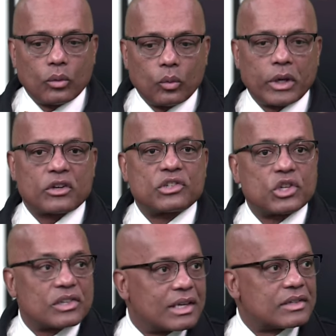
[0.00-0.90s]
We're
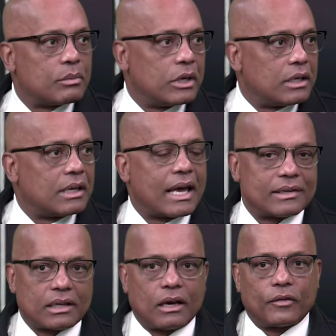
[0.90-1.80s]
just as committed as
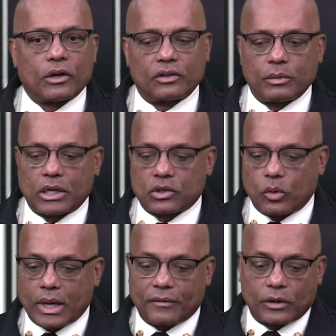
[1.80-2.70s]
ever to make sure
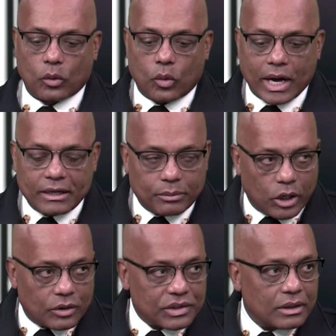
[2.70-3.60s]
we have the right
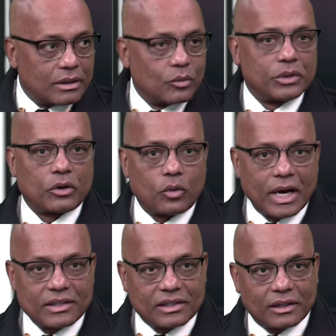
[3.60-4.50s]
person with the
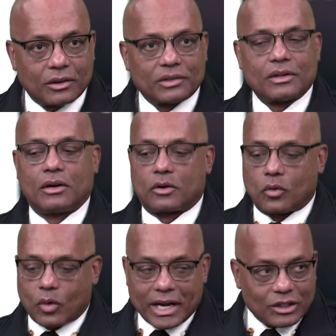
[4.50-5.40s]
right skills on a
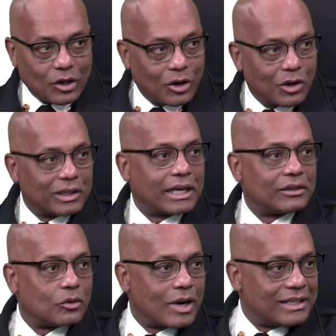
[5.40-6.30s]
right call at the
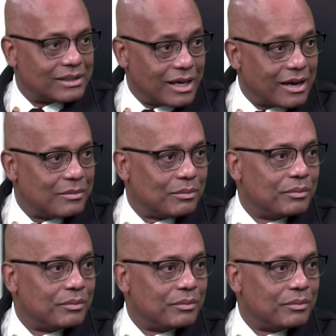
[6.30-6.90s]
right time.